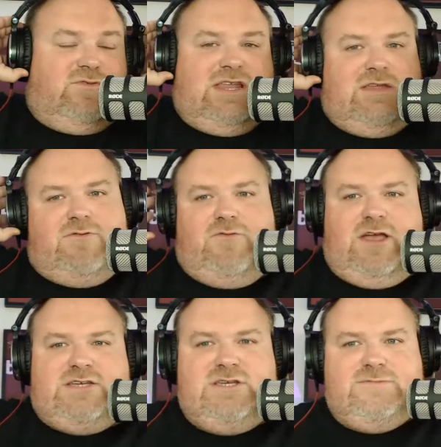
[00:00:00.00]
really
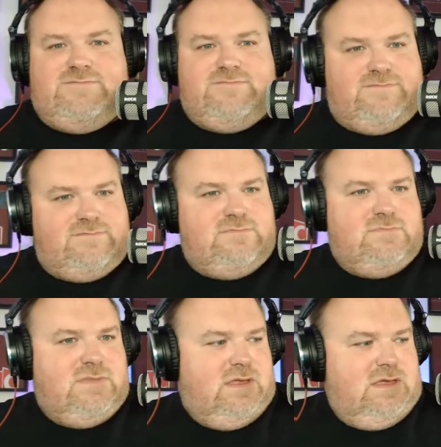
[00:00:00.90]
refreshing.
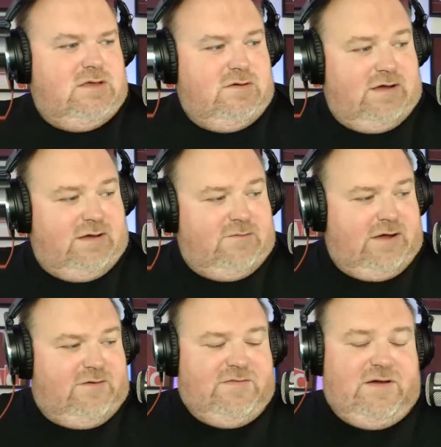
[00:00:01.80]

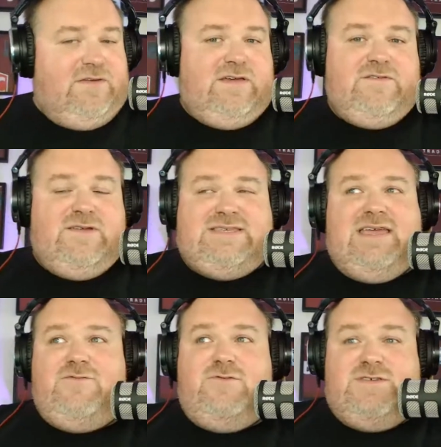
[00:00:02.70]
I think
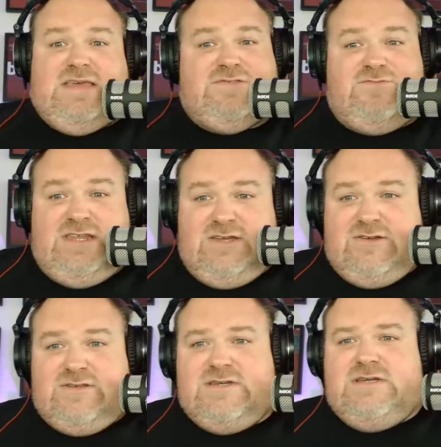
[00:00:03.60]
attacking force, I think it's really good.